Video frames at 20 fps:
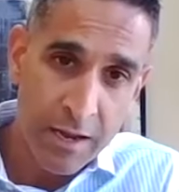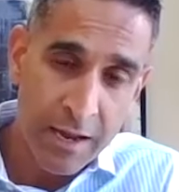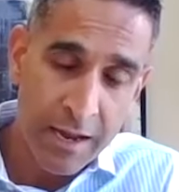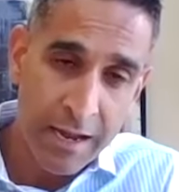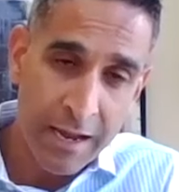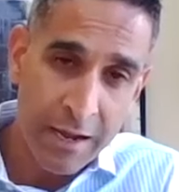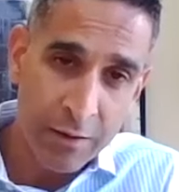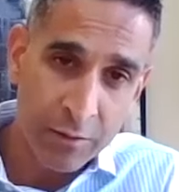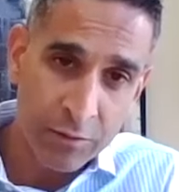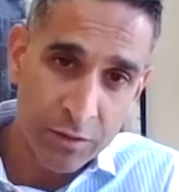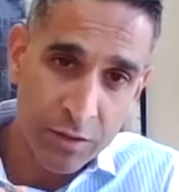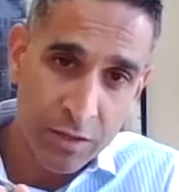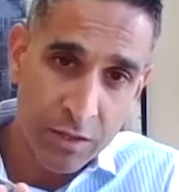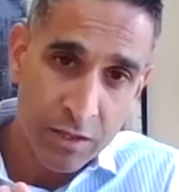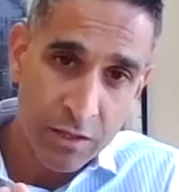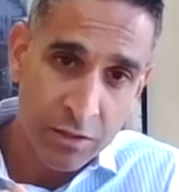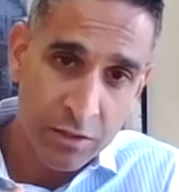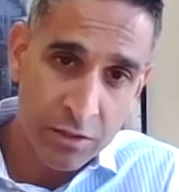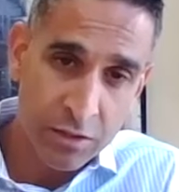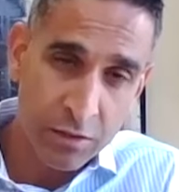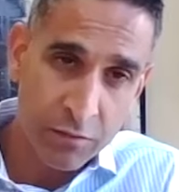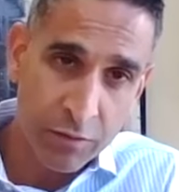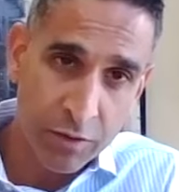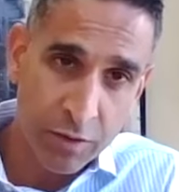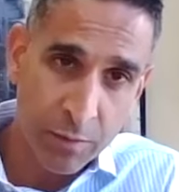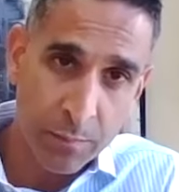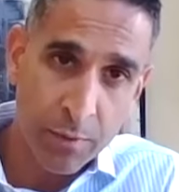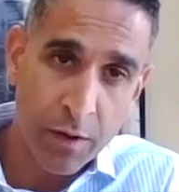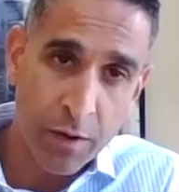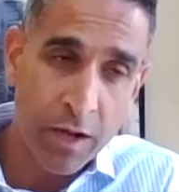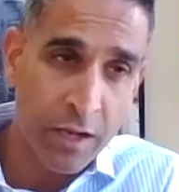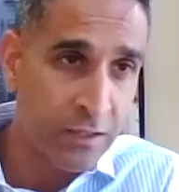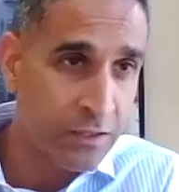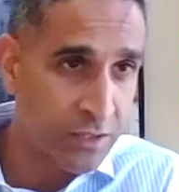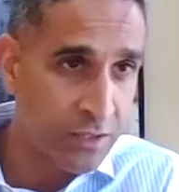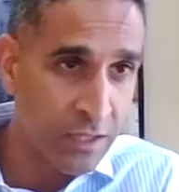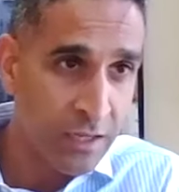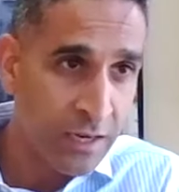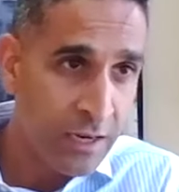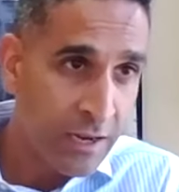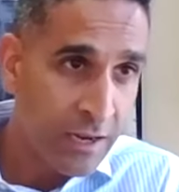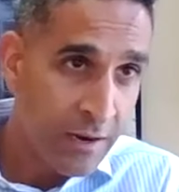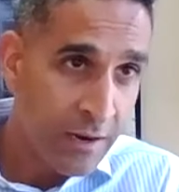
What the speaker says: ounce silver deposit.